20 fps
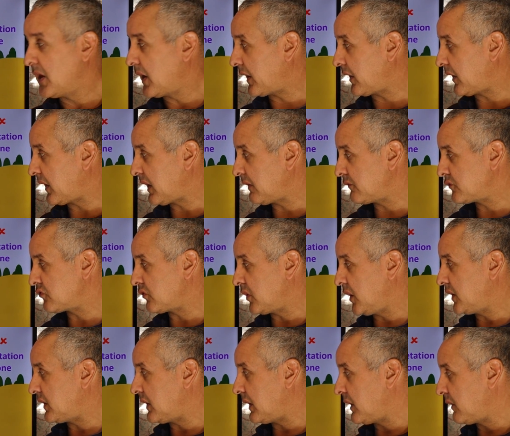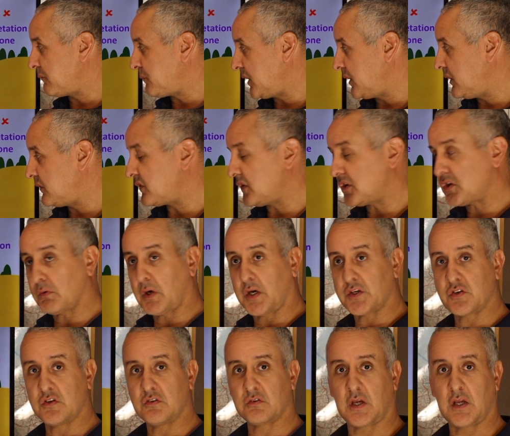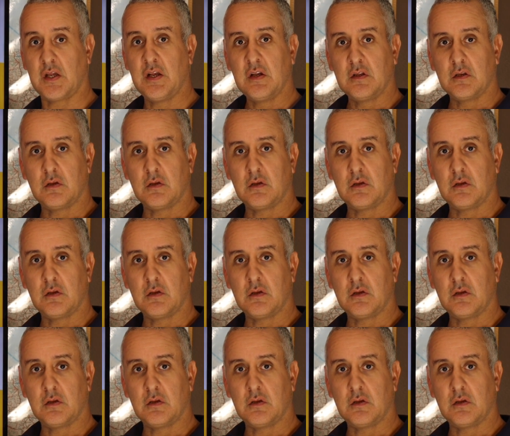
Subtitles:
And I have tried it, and I've been in situations where